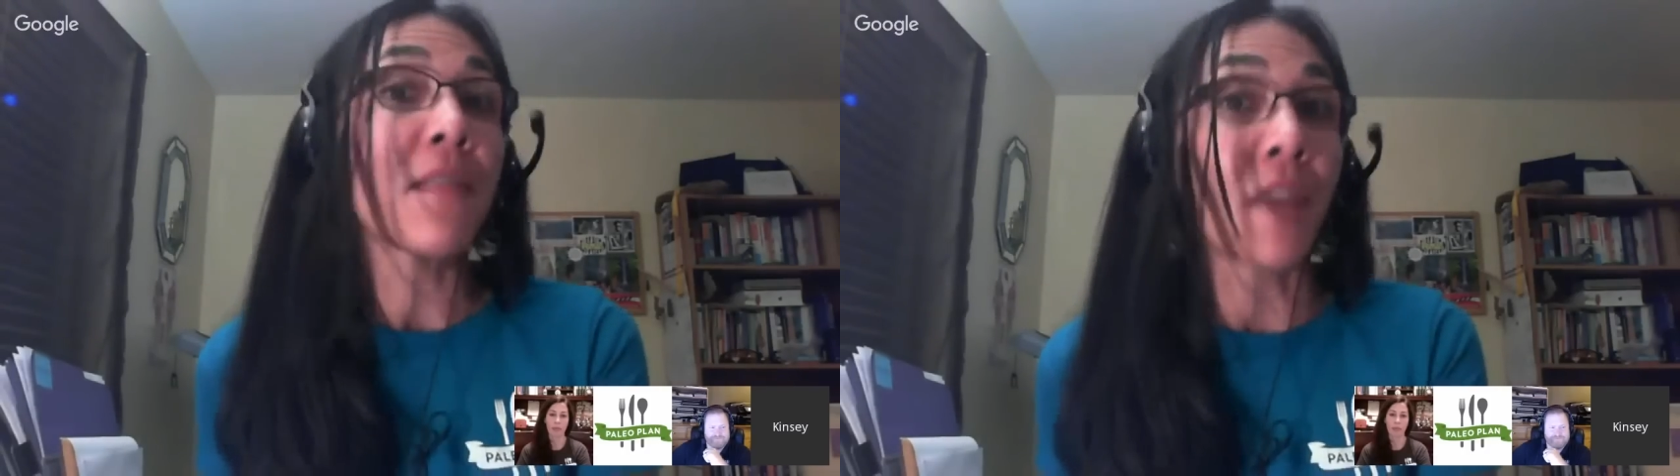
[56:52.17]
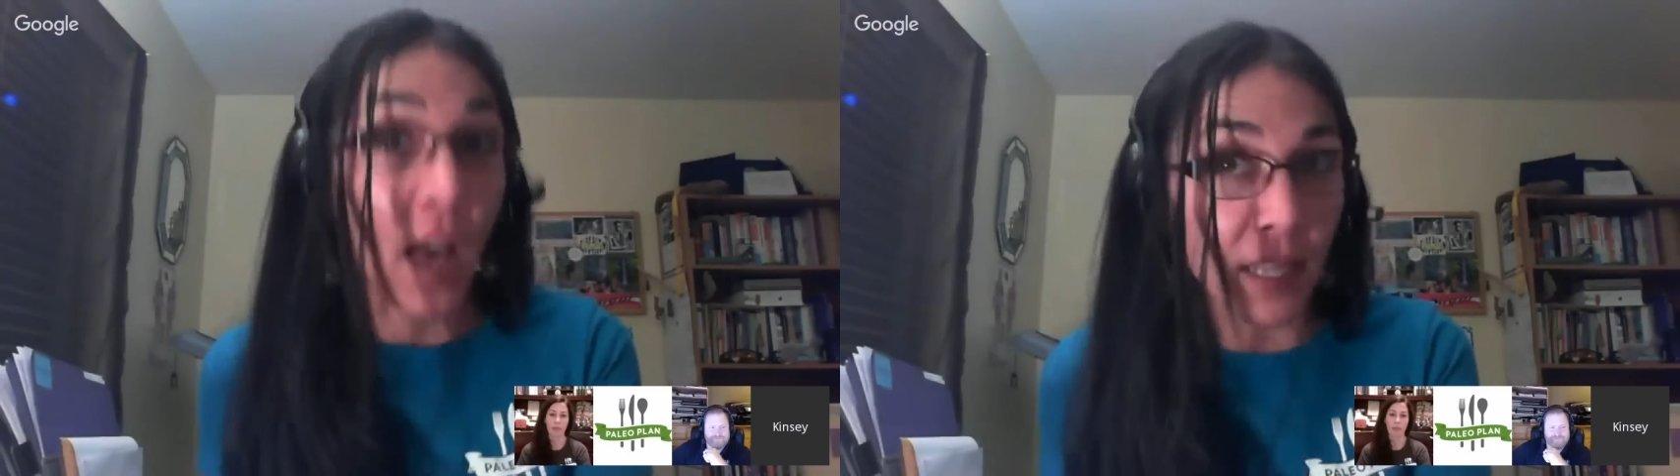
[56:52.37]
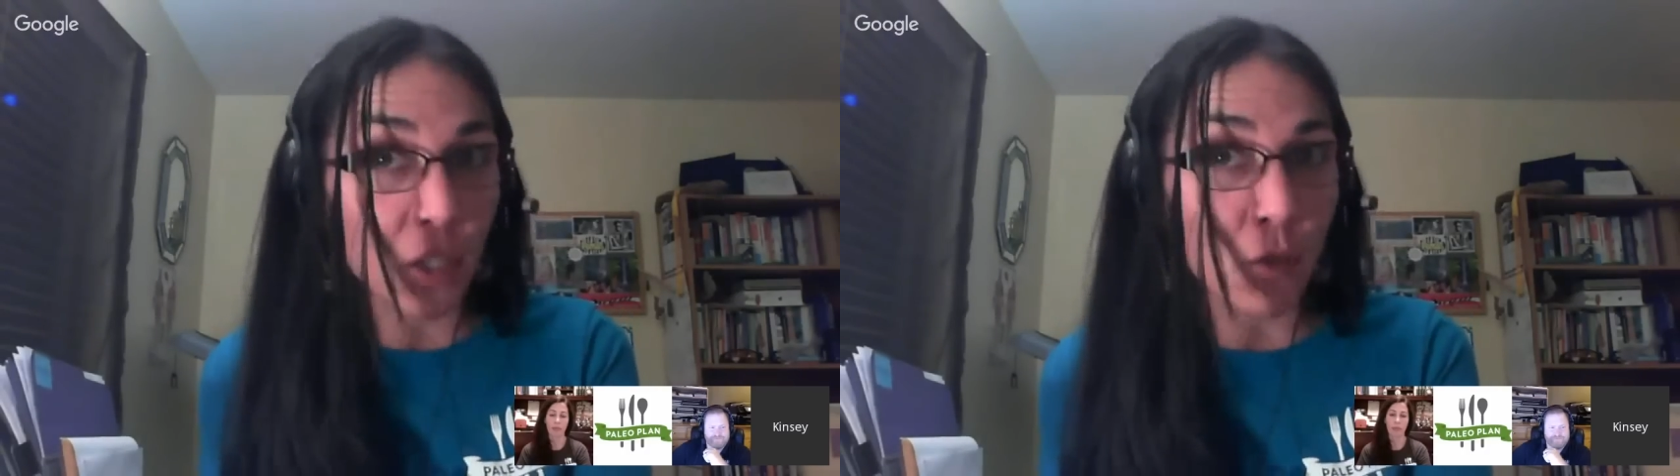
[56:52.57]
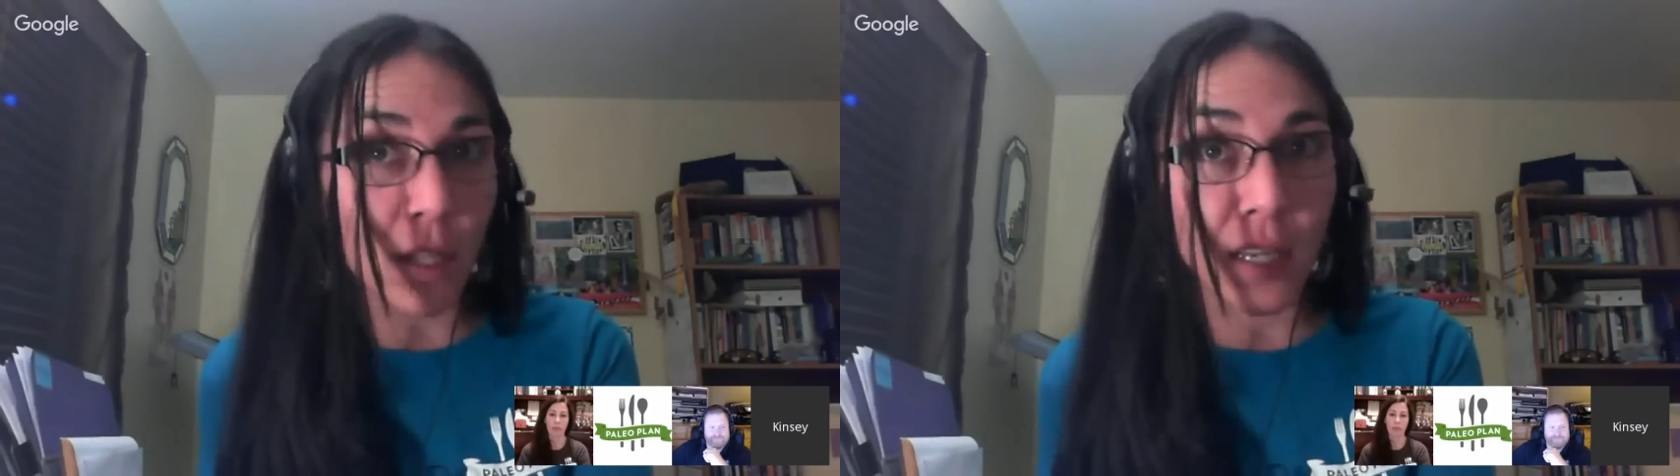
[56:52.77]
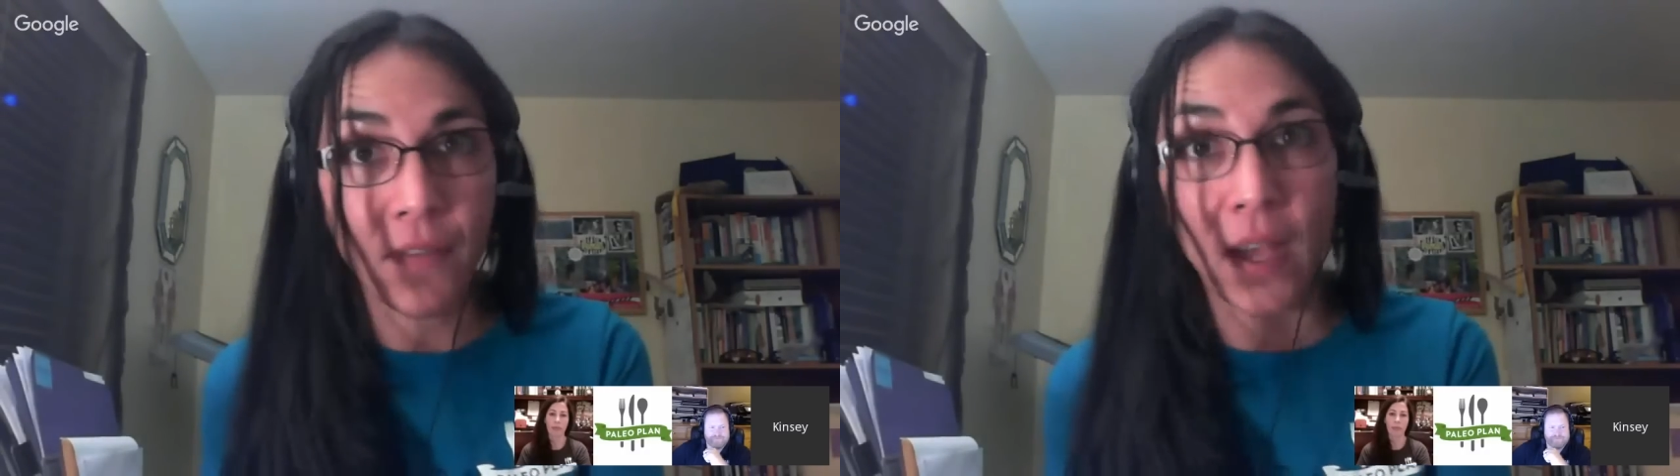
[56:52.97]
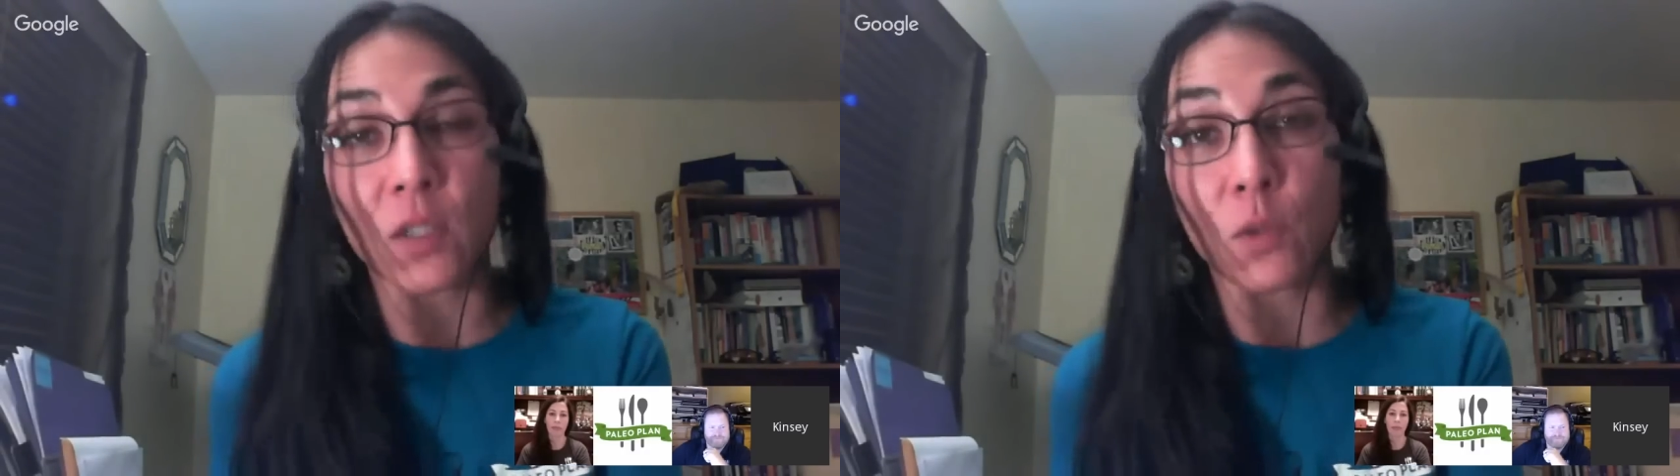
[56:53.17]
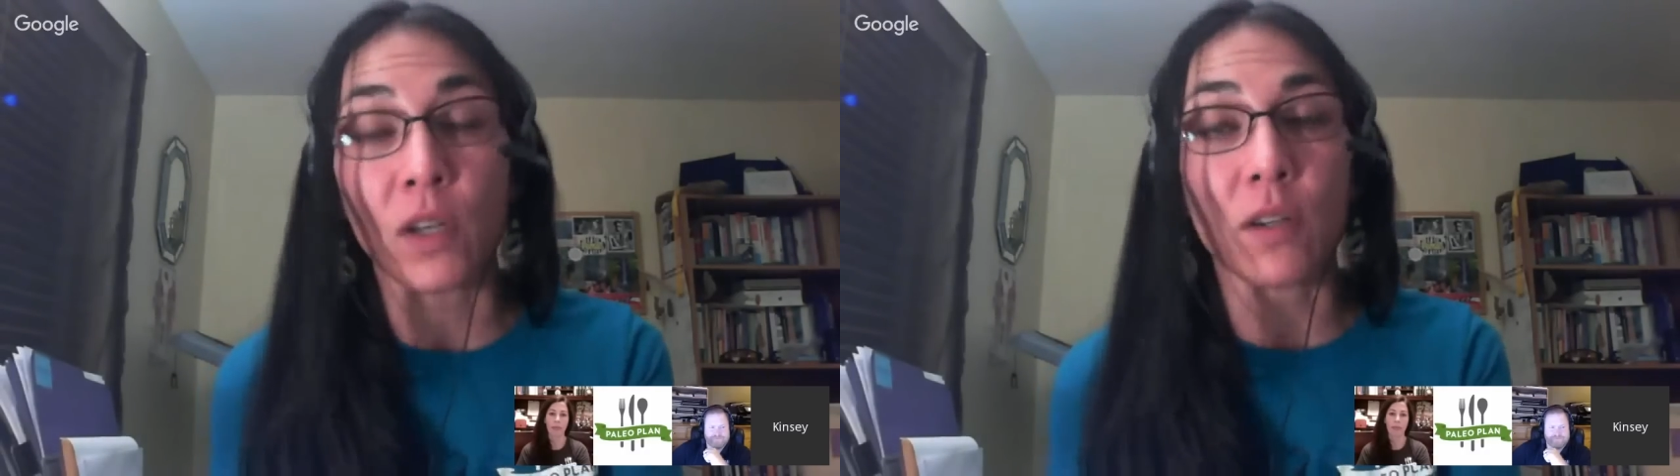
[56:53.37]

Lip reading: the highest quality fats will